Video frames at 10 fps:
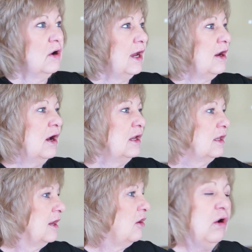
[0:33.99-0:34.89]
I got
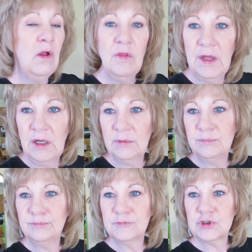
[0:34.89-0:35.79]
like all
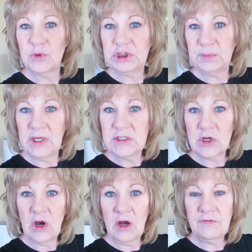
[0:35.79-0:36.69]
the switch plates
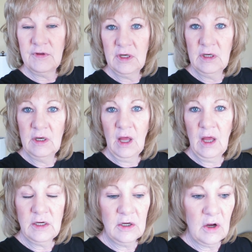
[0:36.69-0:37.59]
off and
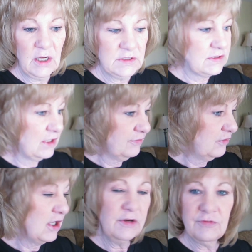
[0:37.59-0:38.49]
I got stuff
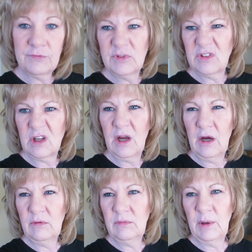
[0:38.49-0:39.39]
ready to
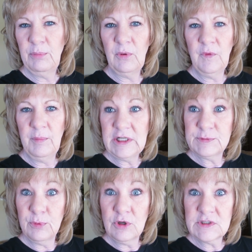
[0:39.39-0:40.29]
go. I pulled the
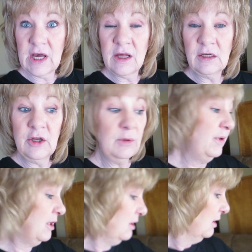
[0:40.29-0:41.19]
baseboards out a little
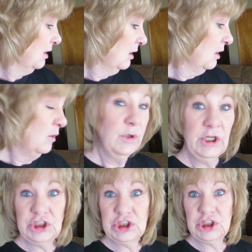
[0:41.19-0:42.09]
bit,
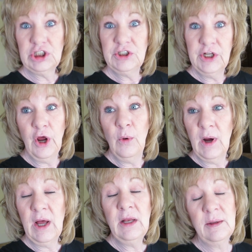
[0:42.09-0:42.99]
which, you know
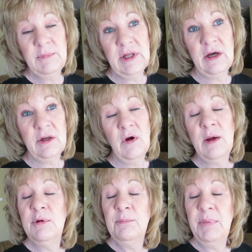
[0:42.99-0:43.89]
what, let me tell you,
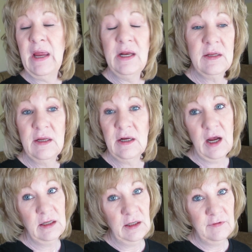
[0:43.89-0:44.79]
I've been painting.
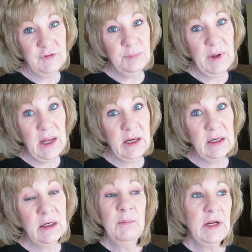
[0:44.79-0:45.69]
I love to
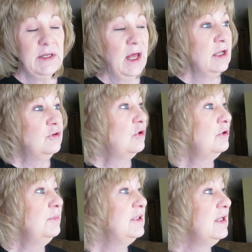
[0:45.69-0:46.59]
paint. My dad
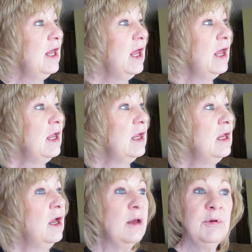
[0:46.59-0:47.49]
told me
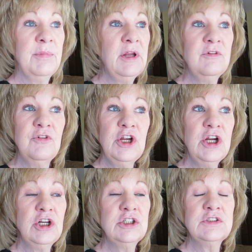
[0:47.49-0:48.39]
today, I've been painting for
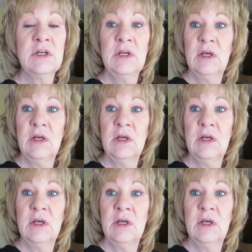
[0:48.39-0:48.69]
years.